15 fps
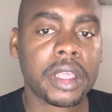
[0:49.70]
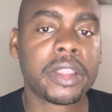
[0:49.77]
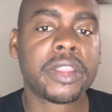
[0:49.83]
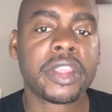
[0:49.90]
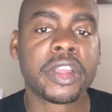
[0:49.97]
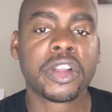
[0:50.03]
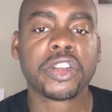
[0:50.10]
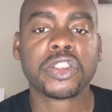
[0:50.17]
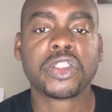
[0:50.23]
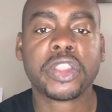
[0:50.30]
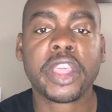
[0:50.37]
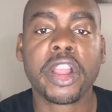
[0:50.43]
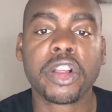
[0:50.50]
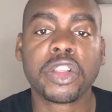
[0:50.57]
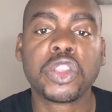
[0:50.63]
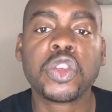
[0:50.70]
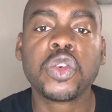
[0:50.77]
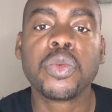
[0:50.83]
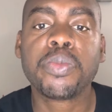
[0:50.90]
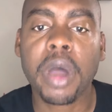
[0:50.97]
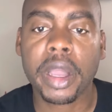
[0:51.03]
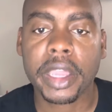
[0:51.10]
there's there are
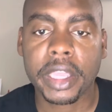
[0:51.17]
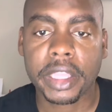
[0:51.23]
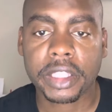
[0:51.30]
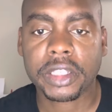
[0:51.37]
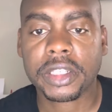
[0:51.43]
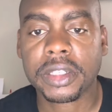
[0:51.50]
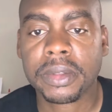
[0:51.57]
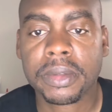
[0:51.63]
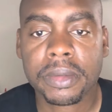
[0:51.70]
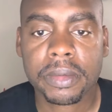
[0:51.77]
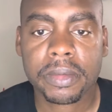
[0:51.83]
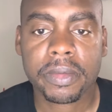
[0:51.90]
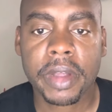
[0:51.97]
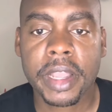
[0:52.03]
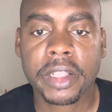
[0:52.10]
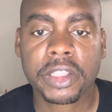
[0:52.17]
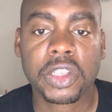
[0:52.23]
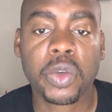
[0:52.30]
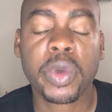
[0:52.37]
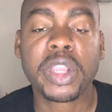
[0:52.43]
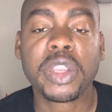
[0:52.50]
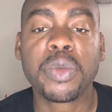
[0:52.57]
two buckets, right?
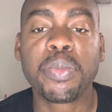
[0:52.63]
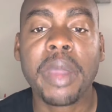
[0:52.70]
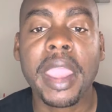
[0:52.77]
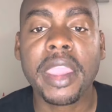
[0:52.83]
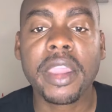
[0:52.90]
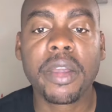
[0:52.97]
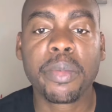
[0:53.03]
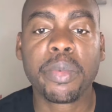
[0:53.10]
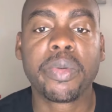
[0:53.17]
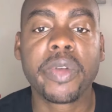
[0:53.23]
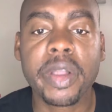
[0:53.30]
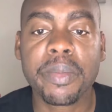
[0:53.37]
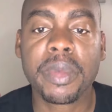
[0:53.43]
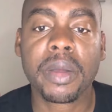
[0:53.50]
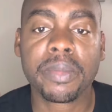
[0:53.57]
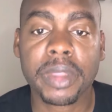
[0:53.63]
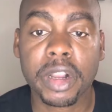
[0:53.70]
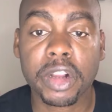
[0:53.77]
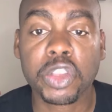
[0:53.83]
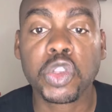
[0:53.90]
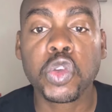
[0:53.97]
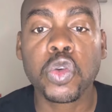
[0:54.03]
So when you pay your premium,
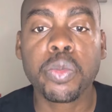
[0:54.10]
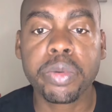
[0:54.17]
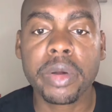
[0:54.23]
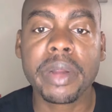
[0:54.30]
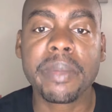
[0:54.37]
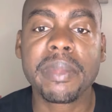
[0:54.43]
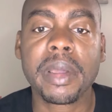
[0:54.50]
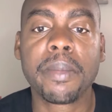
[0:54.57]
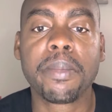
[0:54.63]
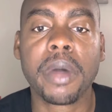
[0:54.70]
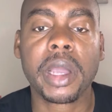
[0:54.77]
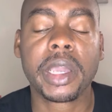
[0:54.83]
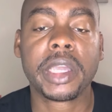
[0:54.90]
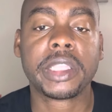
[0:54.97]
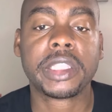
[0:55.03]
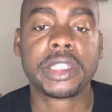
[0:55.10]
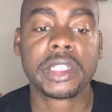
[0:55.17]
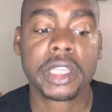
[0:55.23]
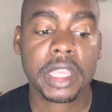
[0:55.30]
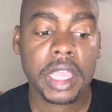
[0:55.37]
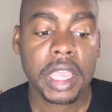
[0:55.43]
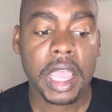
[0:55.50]
there are two premium buckets
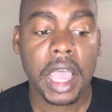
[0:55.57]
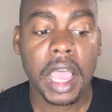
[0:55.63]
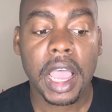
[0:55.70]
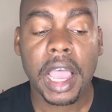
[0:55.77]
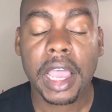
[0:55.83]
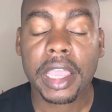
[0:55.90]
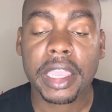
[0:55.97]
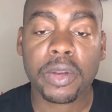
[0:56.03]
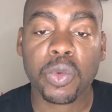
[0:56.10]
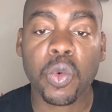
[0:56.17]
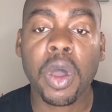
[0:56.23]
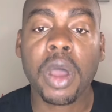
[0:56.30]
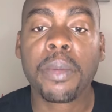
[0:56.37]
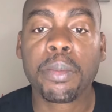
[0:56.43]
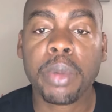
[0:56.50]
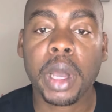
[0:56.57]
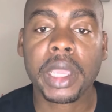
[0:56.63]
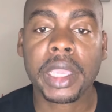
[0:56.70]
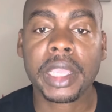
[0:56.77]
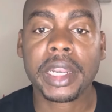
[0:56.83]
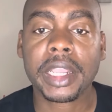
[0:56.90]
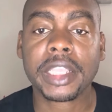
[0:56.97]
uh, in one
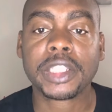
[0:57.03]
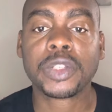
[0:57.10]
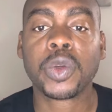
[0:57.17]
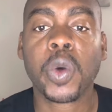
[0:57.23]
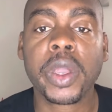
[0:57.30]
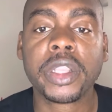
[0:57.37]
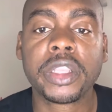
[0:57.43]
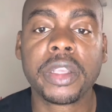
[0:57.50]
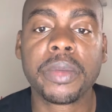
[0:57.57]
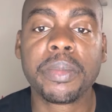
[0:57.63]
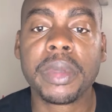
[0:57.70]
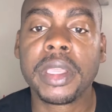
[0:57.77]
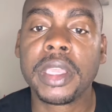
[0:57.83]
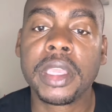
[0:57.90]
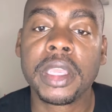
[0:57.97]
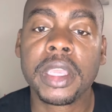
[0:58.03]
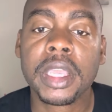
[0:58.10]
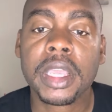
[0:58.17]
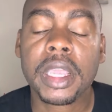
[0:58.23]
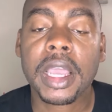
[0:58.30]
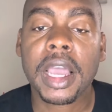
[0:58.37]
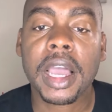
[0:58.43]
bucket is going to be
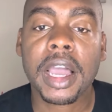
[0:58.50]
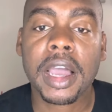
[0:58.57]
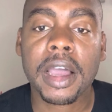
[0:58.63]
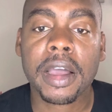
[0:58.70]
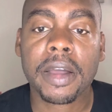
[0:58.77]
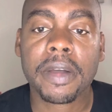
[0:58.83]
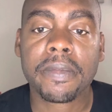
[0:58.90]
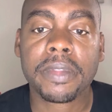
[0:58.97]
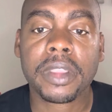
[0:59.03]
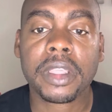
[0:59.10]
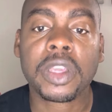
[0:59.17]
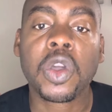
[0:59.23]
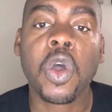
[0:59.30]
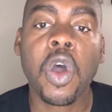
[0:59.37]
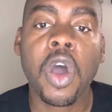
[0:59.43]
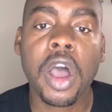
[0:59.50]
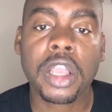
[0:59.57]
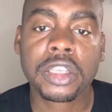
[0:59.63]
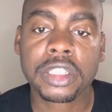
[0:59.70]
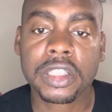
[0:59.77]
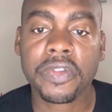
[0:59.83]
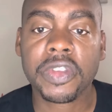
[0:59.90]
uh, the
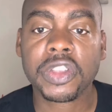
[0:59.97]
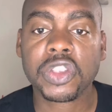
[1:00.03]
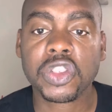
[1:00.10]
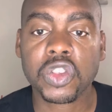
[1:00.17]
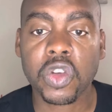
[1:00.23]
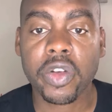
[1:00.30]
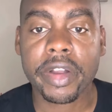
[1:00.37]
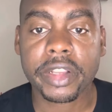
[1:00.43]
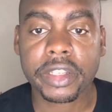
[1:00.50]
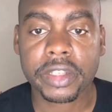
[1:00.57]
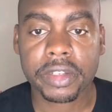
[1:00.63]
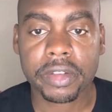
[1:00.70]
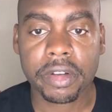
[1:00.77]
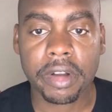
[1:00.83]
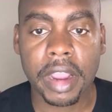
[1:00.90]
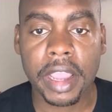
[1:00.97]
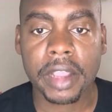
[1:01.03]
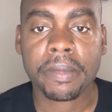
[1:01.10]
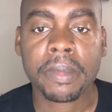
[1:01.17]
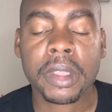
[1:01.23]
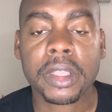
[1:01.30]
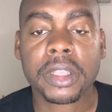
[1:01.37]
cost of insurance,
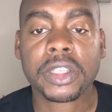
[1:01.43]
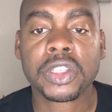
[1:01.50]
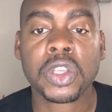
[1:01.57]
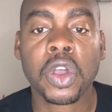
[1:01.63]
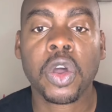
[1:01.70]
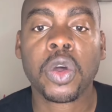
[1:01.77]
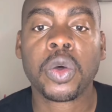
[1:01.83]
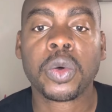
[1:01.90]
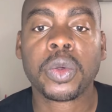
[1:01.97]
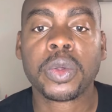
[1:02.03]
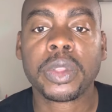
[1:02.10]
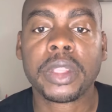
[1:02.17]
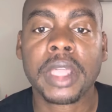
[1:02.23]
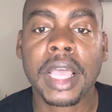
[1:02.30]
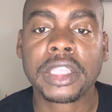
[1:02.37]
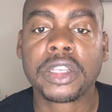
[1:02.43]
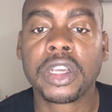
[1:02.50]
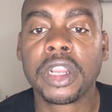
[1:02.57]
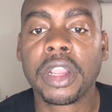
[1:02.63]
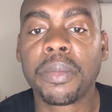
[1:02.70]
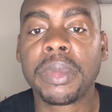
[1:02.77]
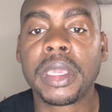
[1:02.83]
right? So that's
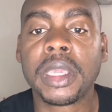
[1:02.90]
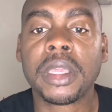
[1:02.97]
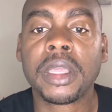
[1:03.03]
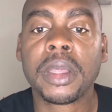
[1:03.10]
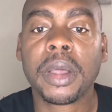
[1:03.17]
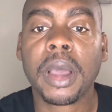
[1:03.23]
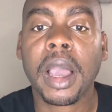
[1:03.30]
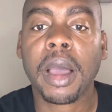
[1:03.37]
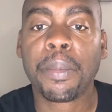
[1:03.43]
going to be uh,